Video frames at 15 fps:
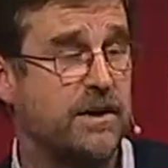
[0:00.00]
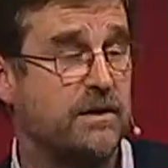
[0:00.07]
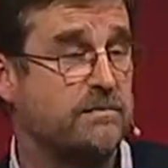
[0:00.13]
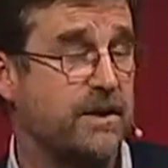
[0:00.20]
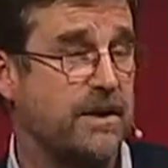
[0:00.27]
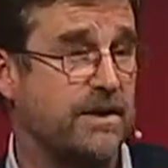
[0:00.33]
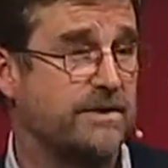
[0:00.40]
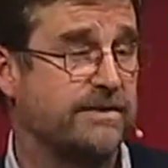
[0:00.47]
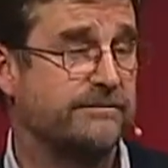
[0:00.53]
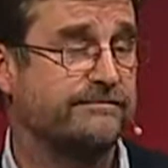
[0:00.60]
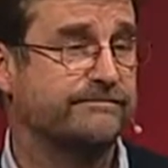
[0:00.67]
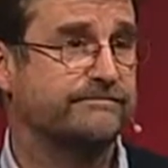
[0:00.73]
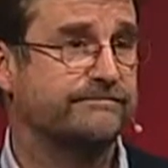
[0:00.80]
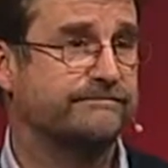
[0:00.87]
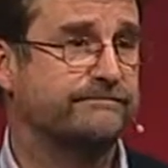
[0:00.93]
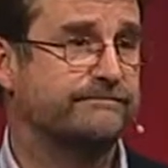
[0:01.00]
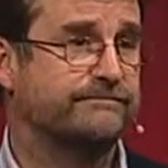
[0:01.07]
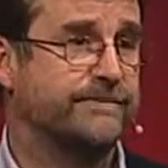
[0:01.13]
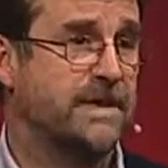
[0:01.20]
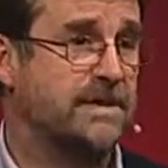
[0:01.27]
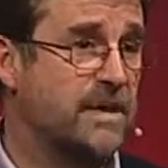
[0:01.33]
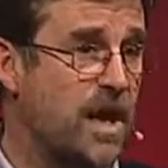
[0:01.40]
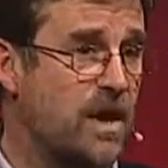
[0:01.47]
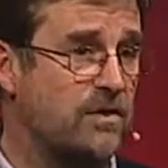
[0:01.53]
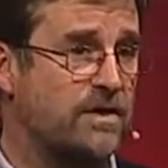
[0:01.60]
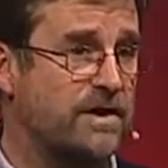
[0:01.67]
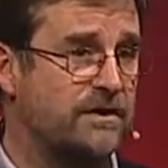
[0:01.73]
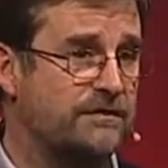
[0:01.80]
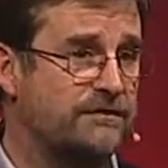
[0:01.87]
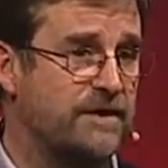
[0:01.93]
don't bite it's only the